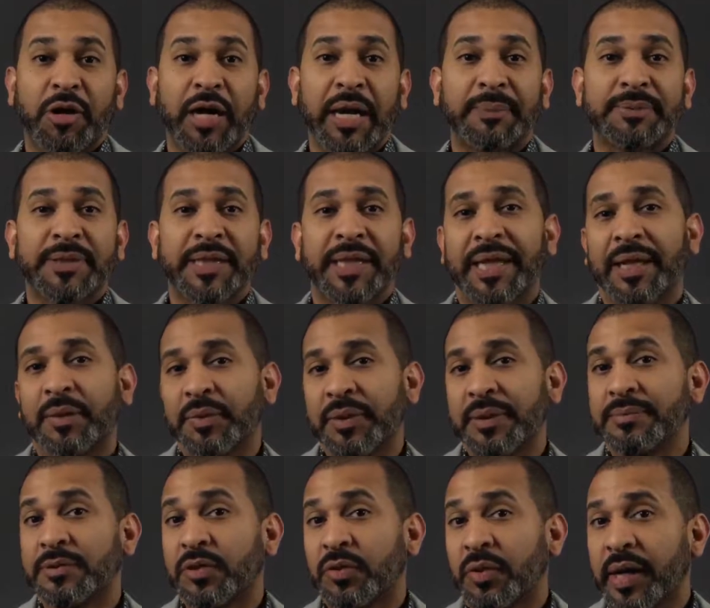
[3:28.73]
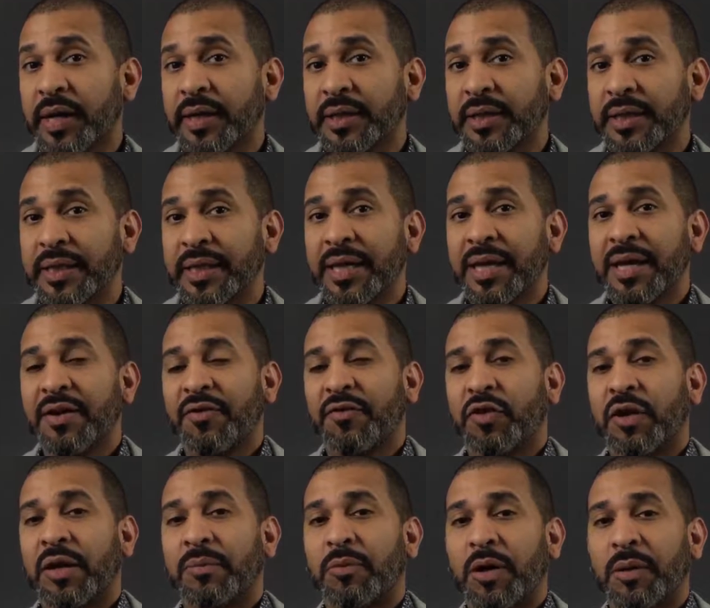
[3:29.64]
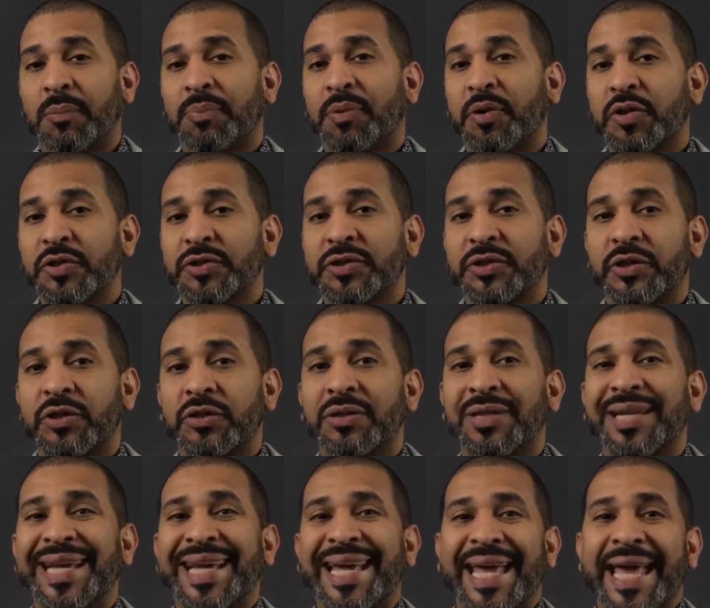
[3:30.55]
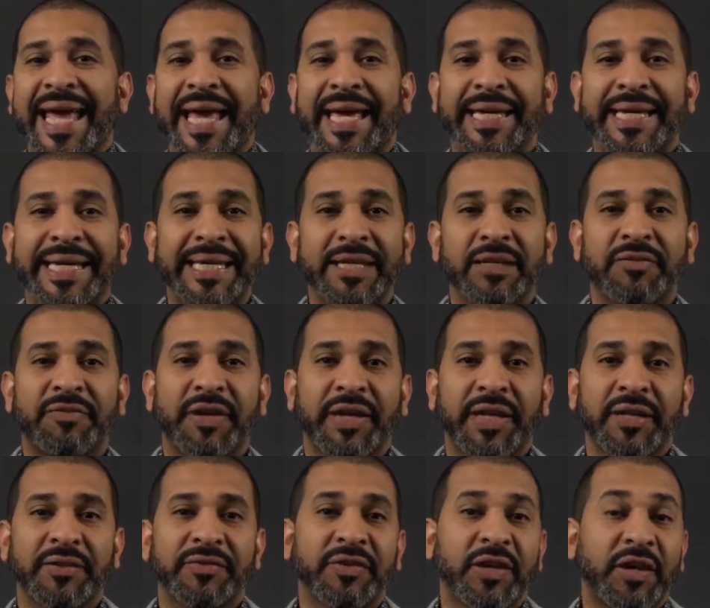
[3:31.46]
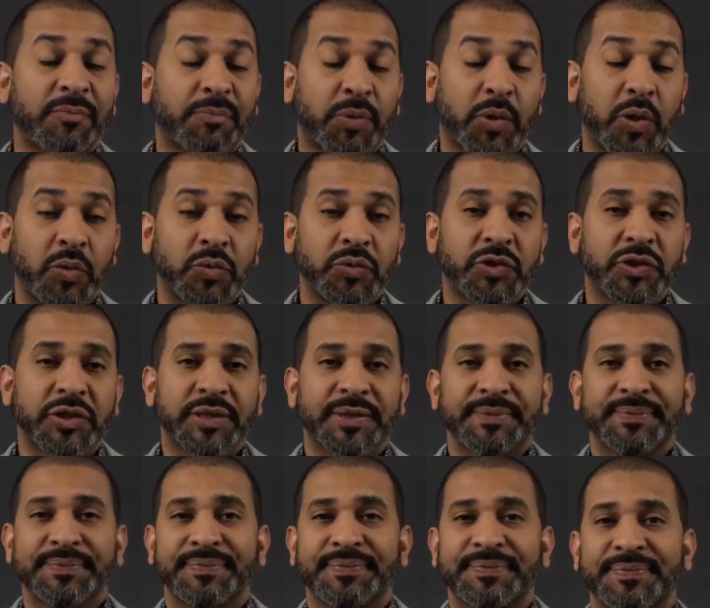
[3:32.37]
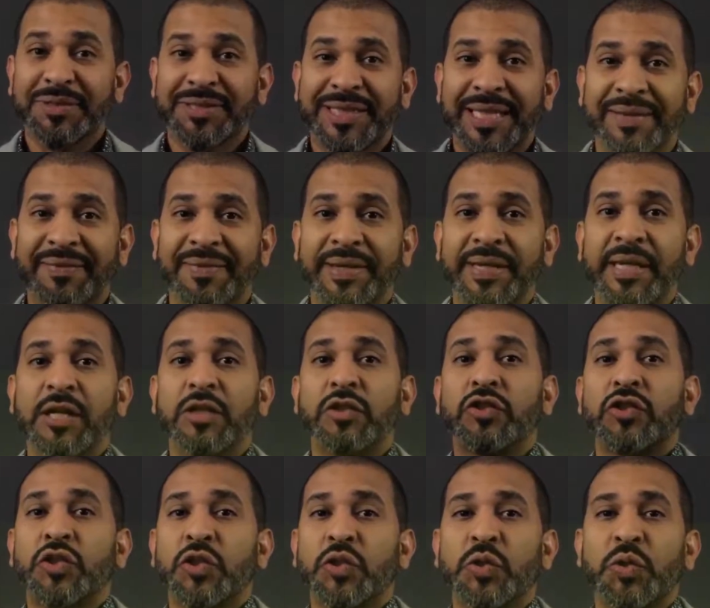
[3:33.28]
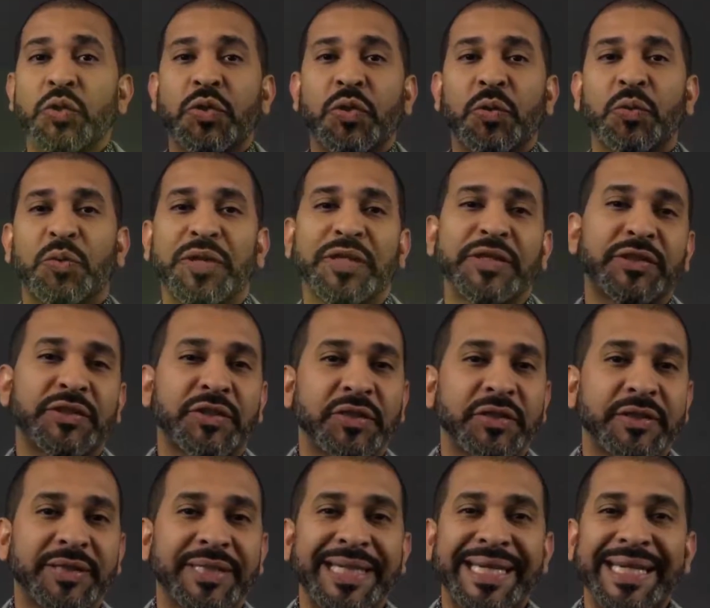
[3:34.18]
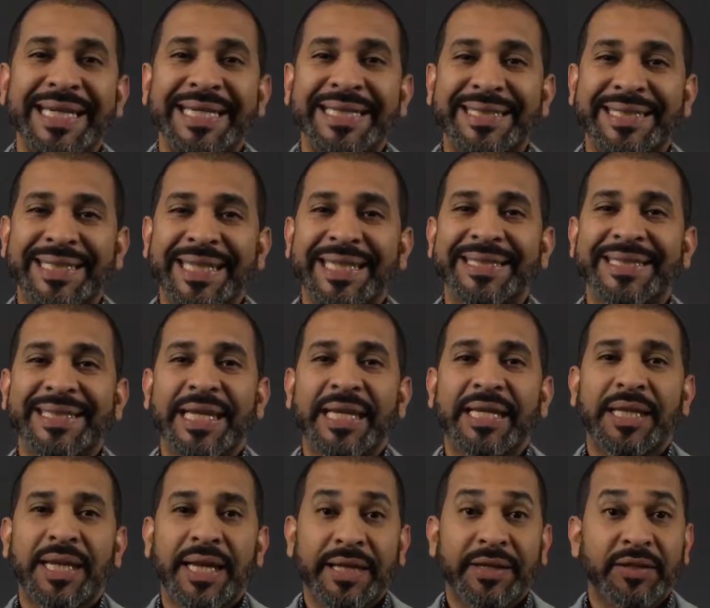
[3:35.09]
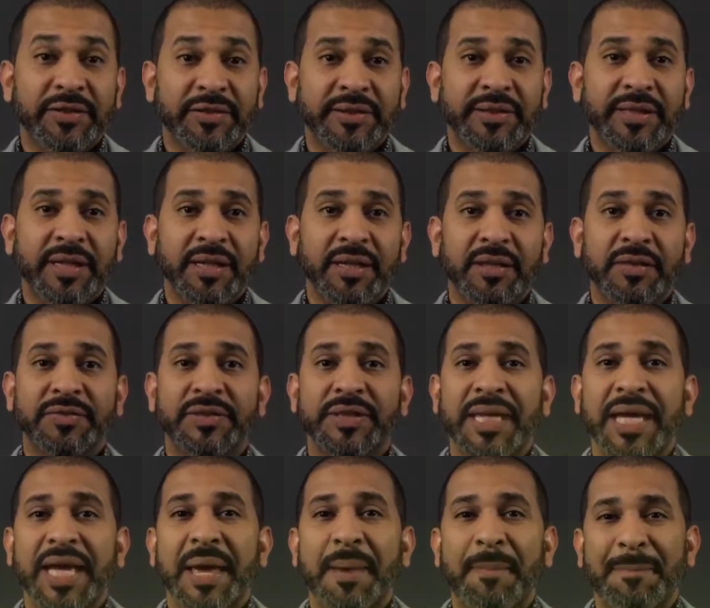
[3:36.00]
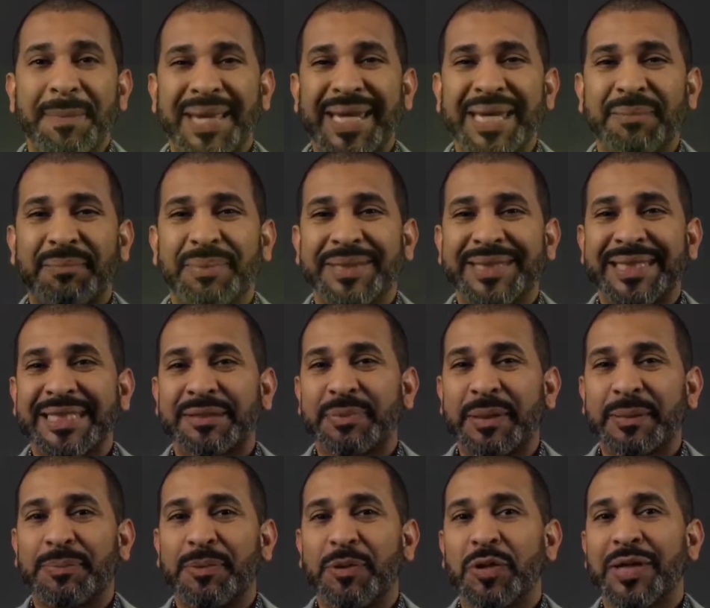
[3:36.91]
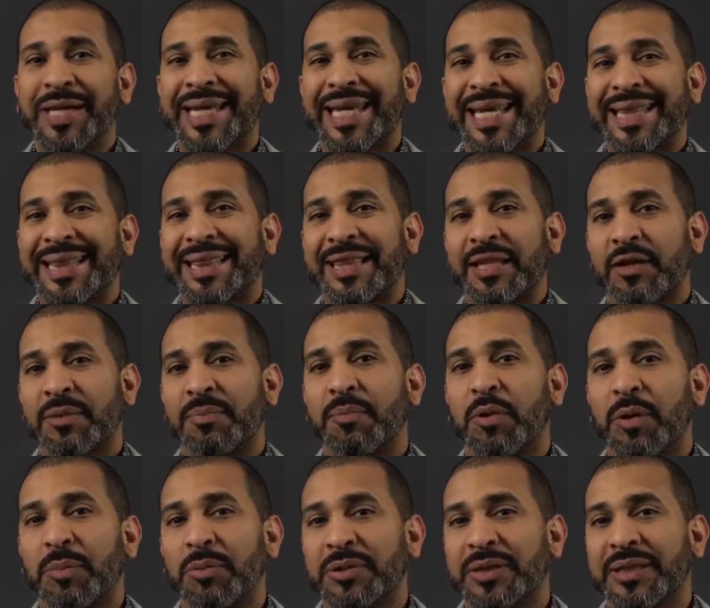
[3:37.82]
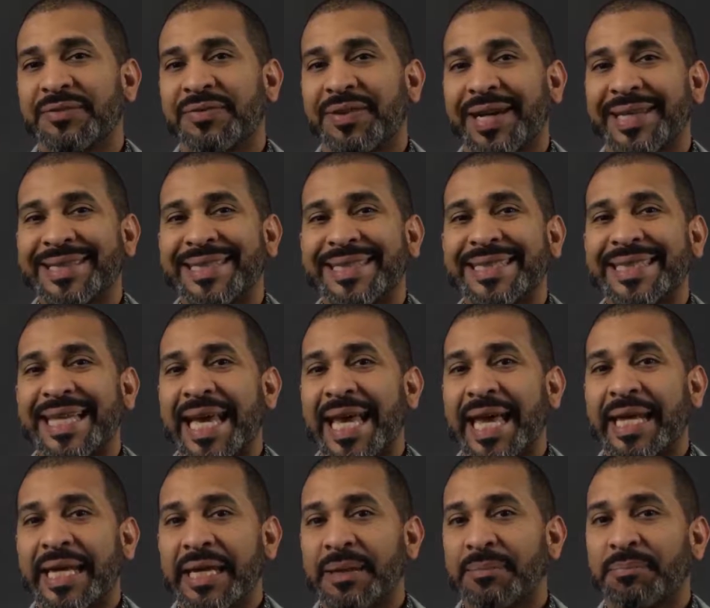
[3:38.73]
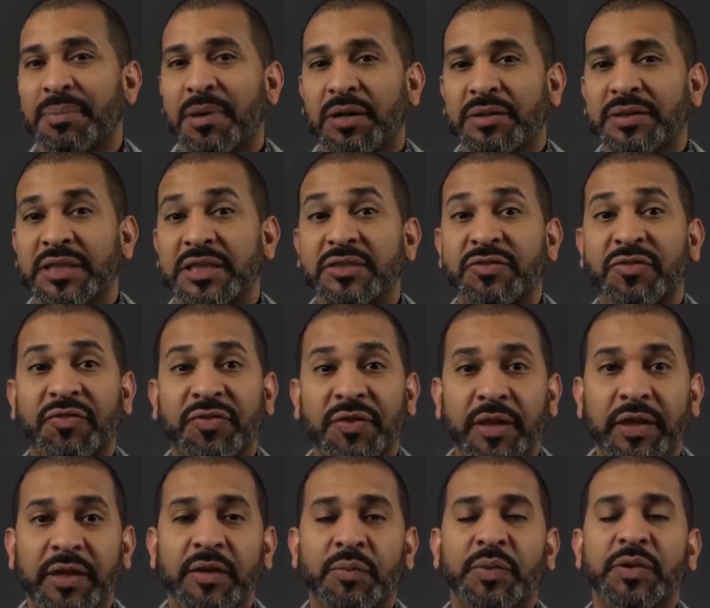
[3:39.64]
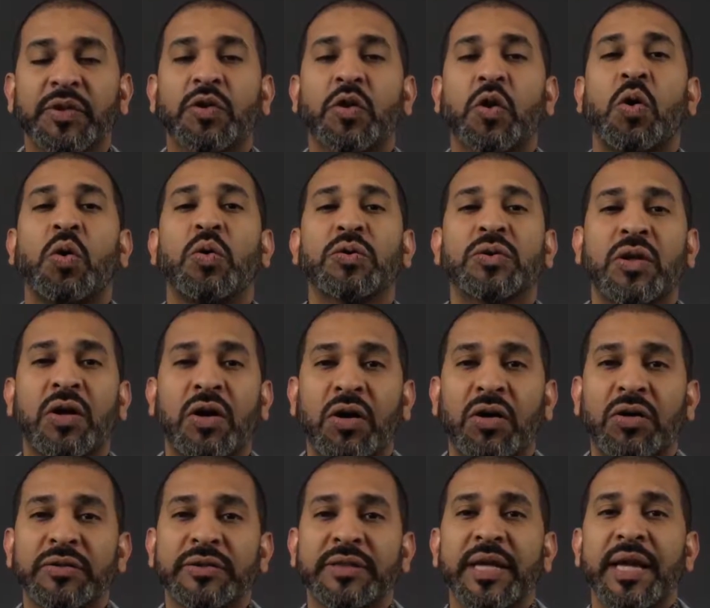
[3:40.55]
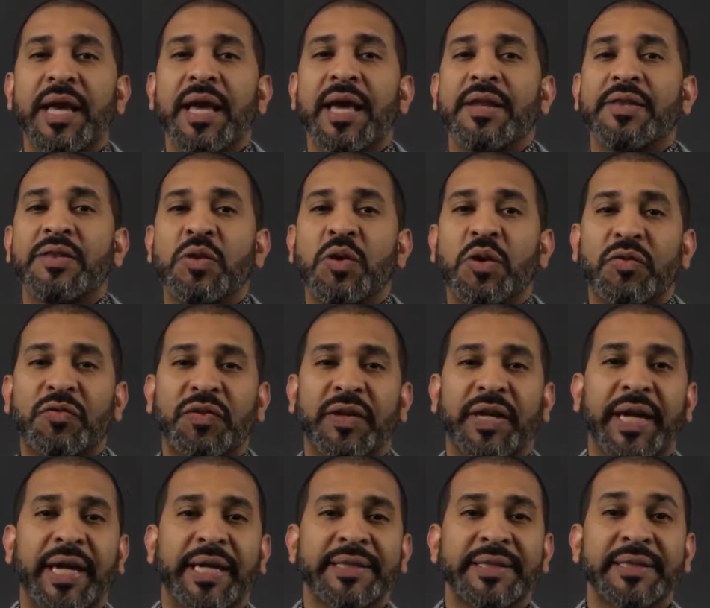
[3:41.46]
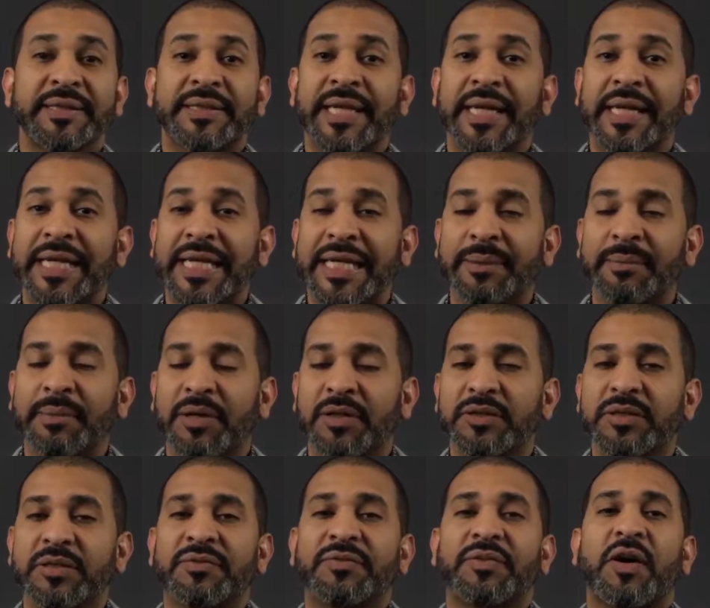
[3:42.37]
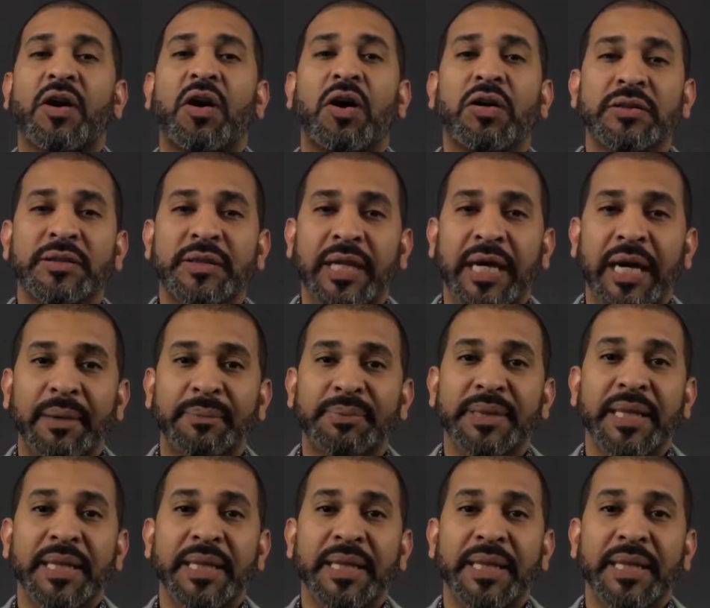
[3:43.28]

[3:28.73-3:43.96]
Perhaps connect with them directly for a more personal and innovative approach. Number 7, do the research. Since, like yourselves, many business people get their mobile devices and inboxes flooded with cold calls, notifications, and emails of all